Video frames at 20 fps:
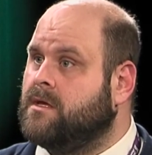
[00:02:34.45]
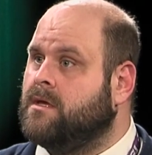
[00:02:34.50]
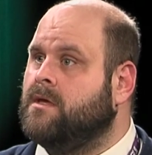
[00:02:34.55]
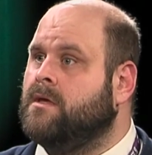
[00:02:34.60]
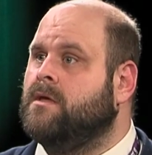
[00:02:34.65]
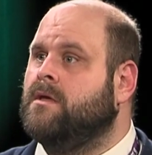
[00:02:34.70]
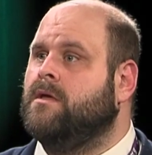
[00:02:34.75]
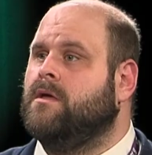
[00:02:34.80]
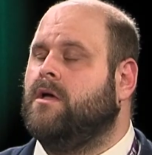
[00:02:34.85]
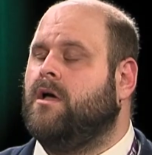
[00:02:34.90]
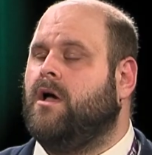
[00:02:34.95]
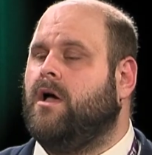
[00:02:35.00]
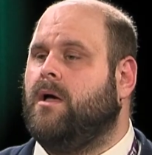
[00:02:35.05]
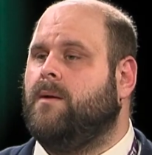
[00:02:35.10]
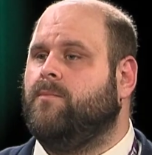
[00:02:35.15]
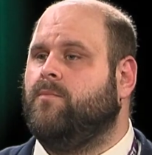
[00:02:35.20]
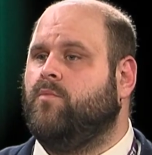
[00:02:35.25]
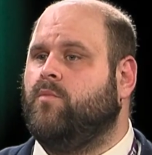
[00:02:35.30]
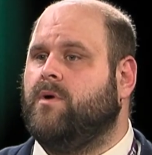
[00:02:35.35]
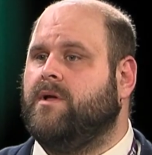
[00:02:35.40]

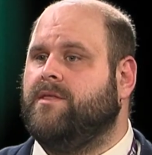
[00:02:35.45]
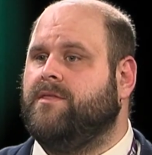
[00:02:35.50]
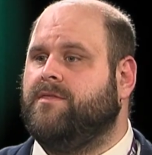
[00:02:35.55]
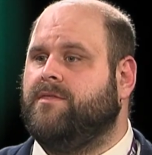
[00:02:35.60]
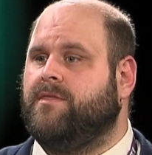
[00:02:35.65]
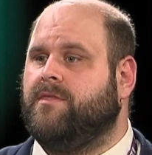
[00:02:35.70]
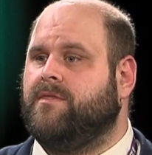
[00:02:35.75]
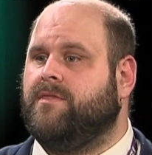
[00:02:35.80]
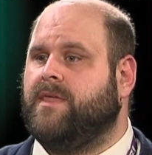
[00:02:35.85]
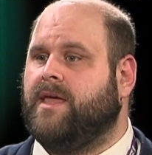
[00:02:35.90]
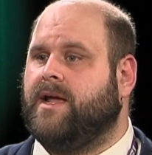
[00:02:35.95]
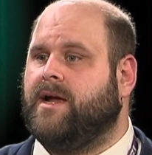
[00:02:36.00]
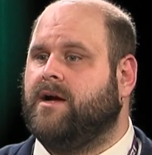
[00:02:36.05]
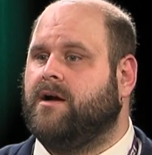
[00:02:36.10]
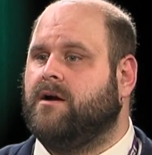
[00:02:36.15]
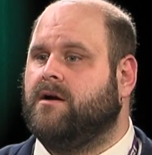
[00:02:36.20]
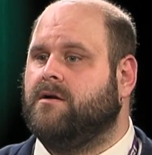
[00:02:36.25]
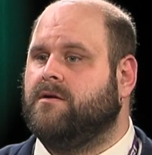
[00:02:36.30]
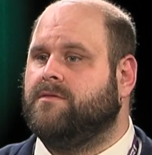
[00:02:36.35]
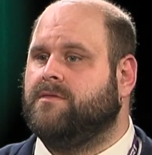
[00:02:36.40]
with
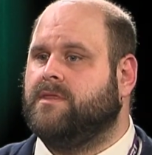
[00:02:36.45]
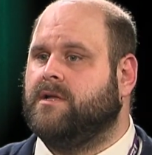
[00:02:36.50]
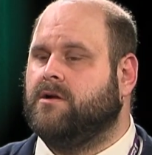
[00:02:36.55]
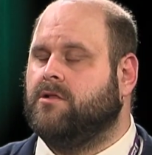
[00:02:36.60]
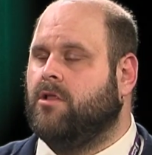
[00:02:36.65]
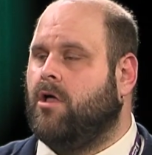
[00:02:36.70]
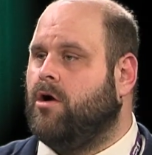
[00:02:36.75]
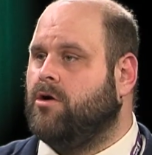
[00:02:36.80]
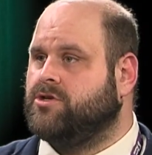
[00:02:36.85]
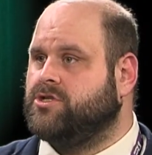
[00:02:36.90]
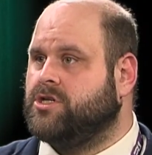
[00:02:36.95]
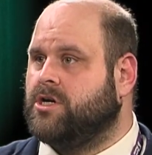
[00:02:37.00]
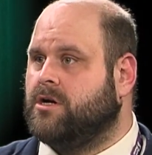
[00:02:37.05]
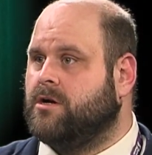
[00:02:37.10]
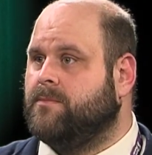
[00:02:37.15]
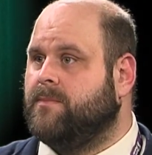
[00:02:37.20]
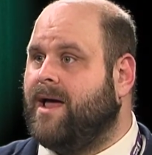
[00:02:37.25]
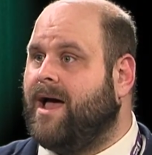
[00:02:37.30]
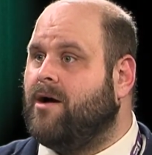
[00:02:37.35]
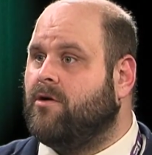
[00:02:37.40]
their
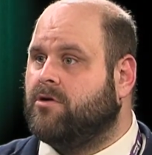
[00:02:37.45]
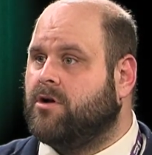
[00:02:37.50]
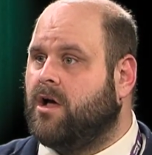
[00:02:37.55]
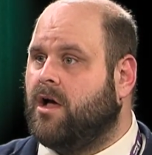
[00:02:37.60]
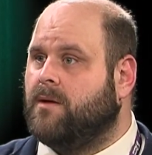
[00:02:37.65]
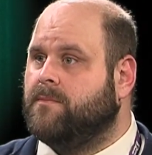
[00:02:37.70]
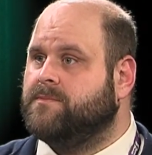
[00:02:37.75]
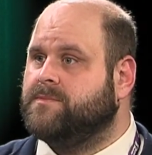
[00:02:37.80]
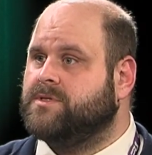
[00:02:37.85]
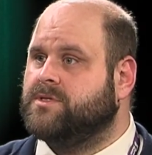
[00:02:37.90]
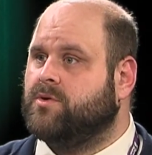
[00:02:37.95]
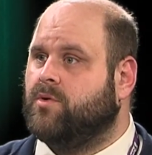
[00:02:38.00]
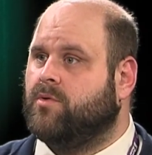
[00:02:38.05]
long-term outcomes,